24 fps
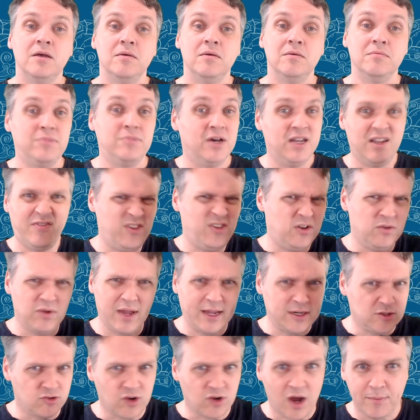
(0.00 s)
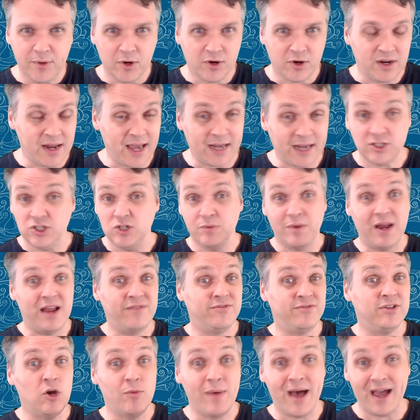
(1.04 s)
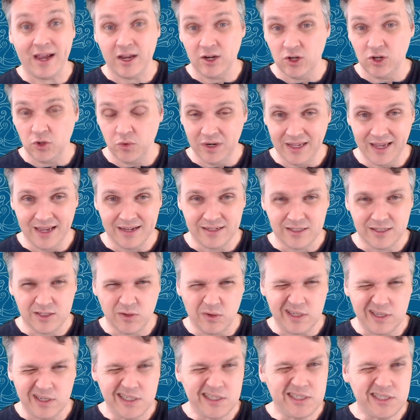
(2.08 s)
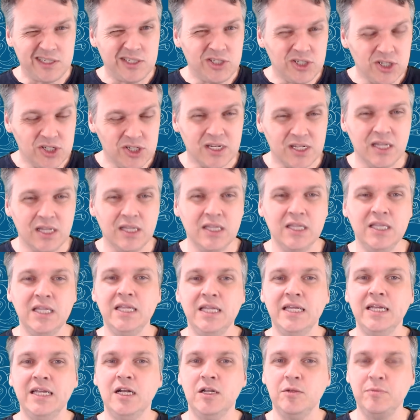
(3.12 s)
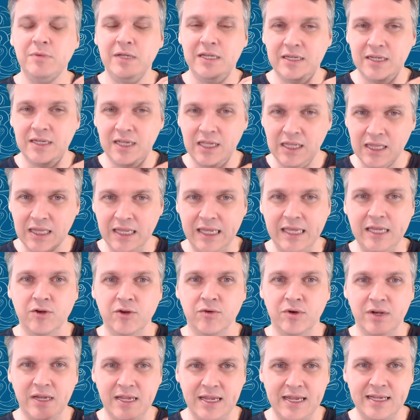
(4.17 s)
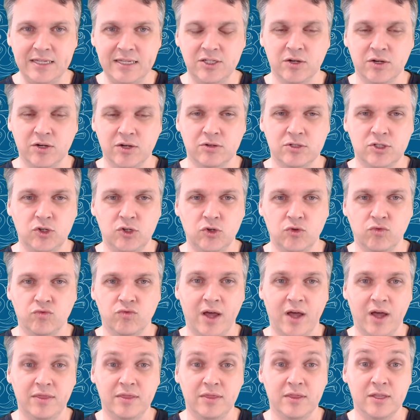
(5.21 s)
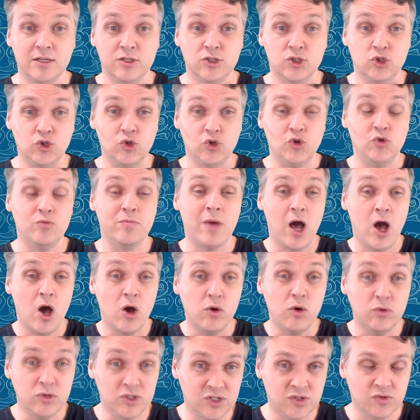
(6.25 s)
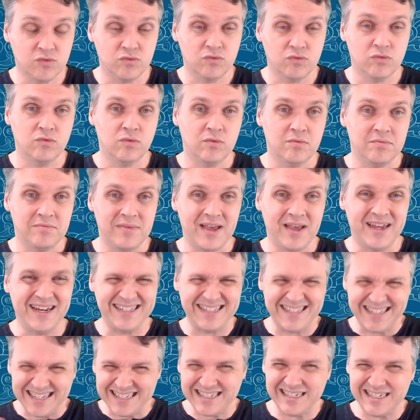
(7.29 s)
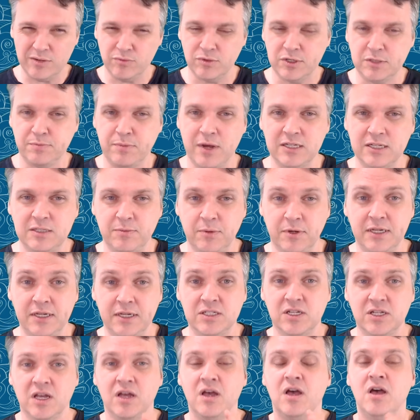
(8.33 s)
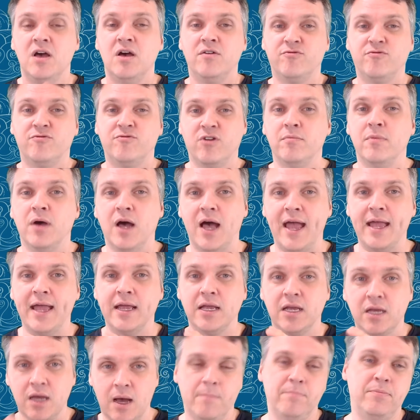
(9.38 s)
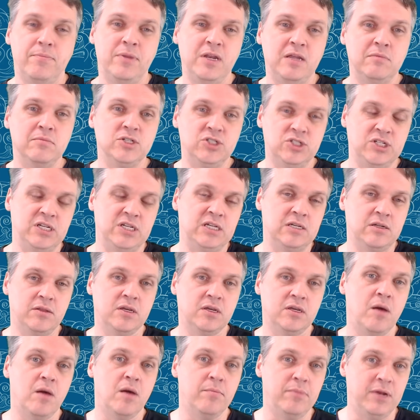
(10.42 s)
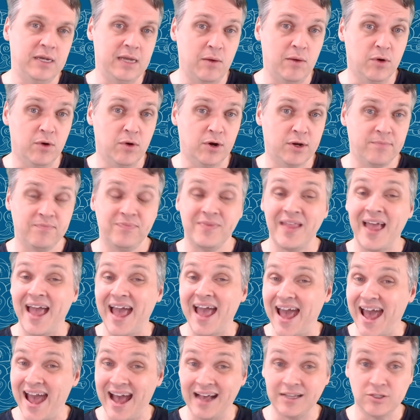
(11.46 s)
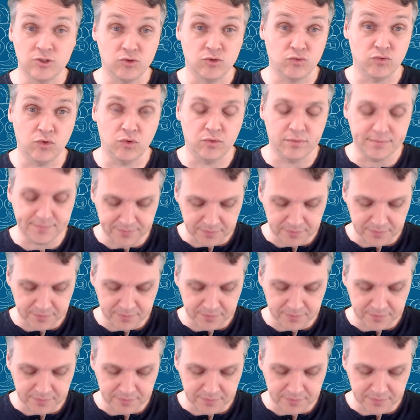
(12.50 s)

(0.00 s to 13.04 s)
But if you drop your connection, you might have to go back and do it again. So it's just a little bit cleaner and easier to run the Zoom host and assistant responsibilities from a company machine on the company network, as a rule.